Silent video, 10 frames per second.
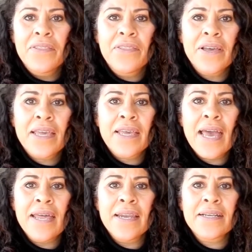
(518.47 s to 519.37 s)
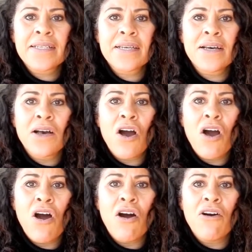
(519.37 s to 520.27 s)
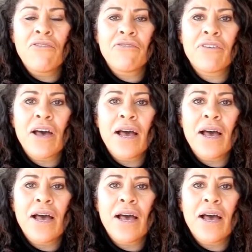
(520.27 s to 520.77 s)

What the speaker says: the character of